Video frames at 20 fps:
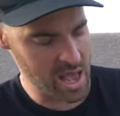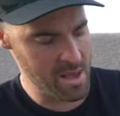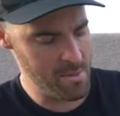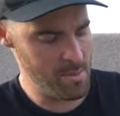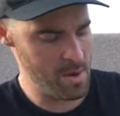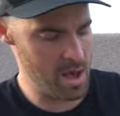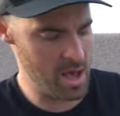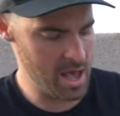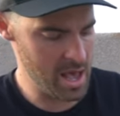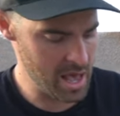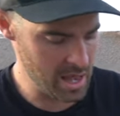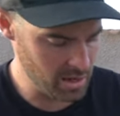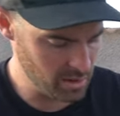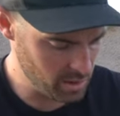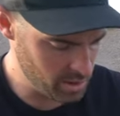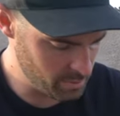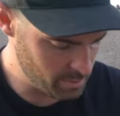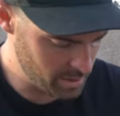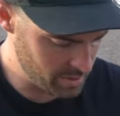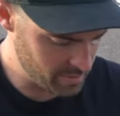time I had a
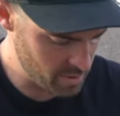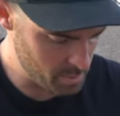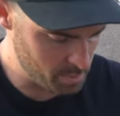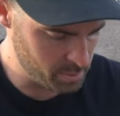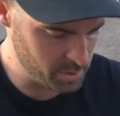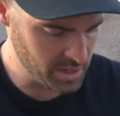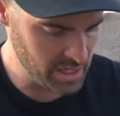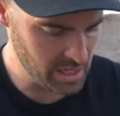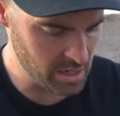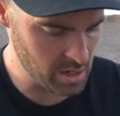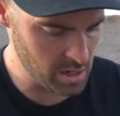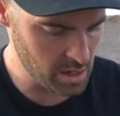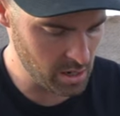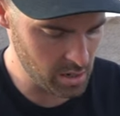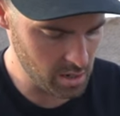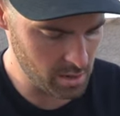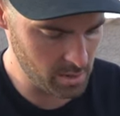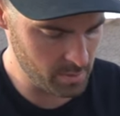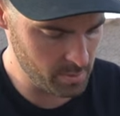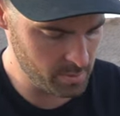little bit of a bleeder,
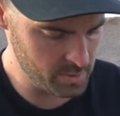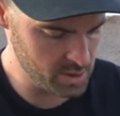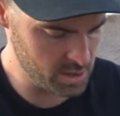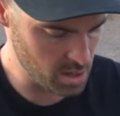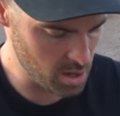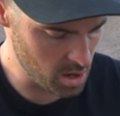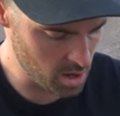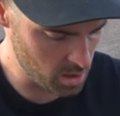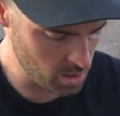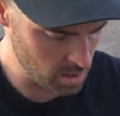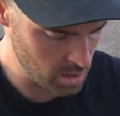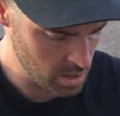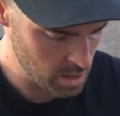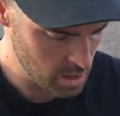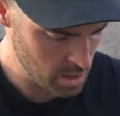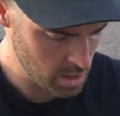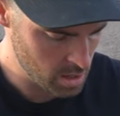so